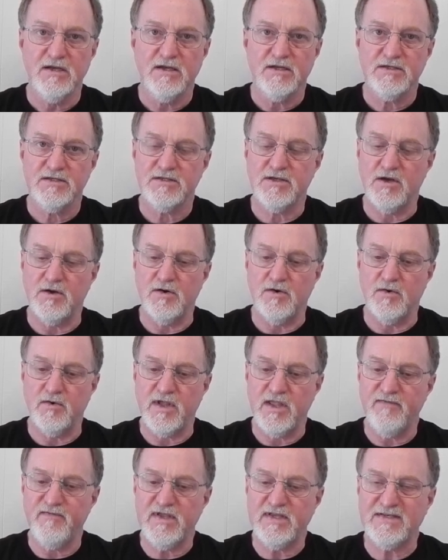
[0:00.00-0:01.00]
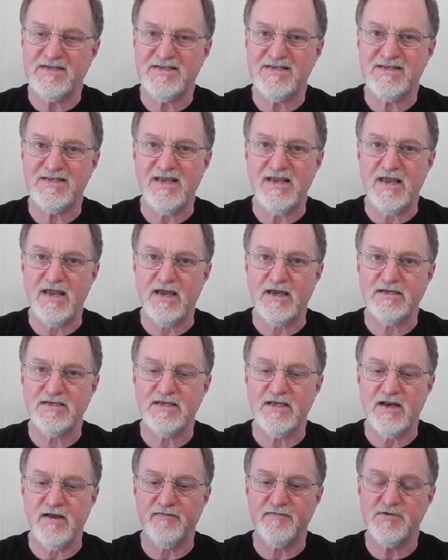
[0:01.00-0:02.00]
So
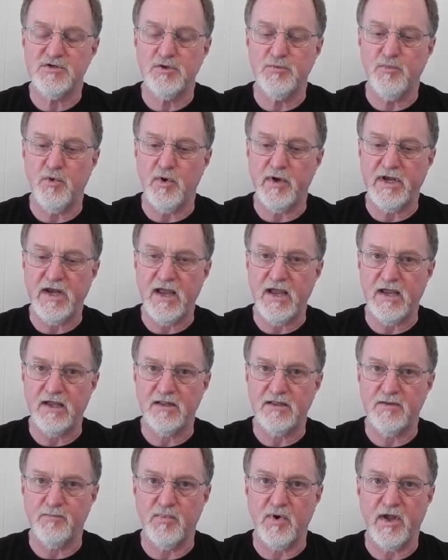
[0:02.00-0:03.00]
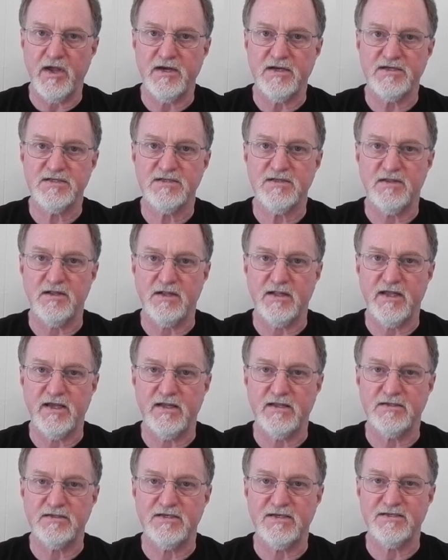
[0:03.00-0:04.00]
EV6 at f2.8, the brightest of the
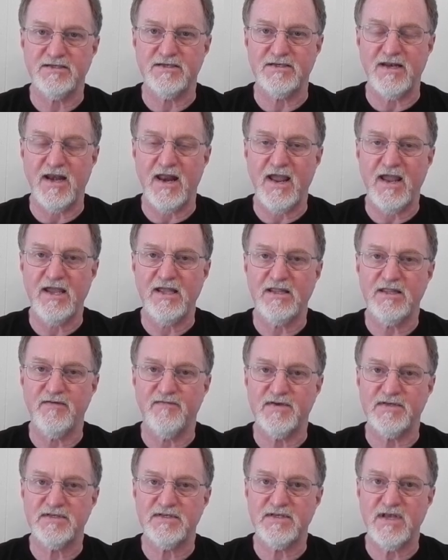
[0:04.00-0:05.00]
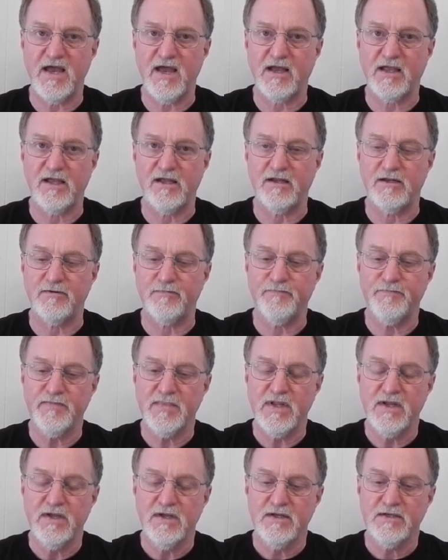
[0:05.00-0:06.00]
lens, is 1/8 of a second.
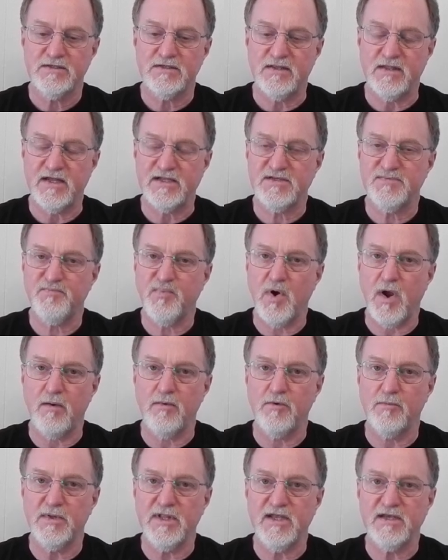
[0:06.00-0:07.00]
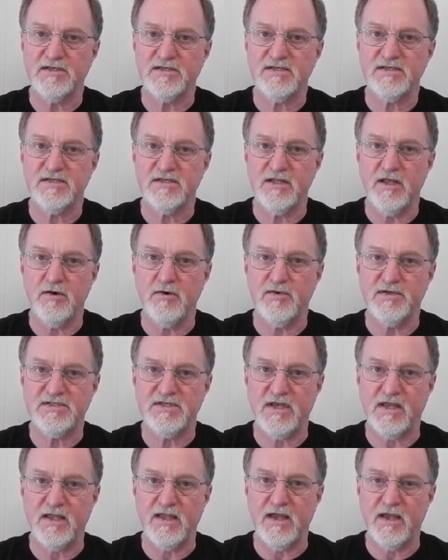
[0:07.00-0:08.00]
So that's probably as slow as
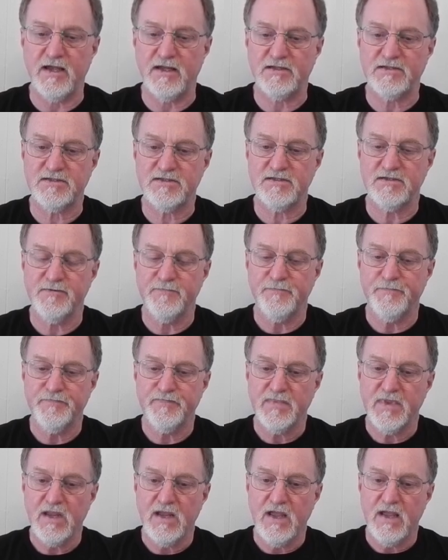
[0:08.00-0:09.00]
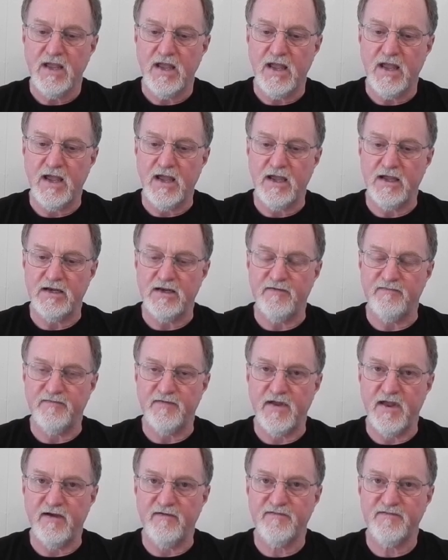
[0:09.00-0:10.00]
it gets. And
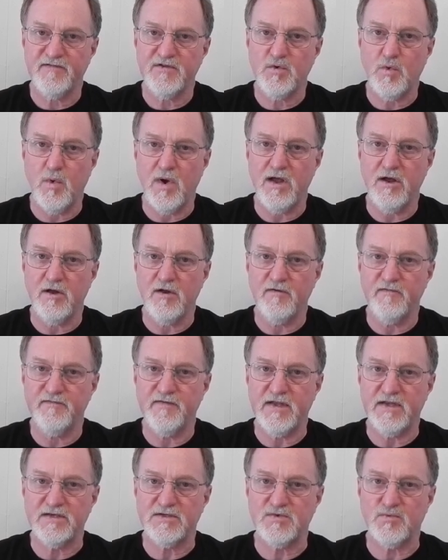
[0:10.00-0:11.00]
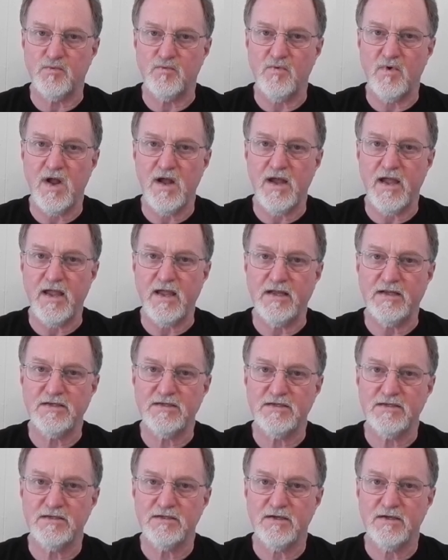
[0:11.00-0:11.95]
if f12 is right,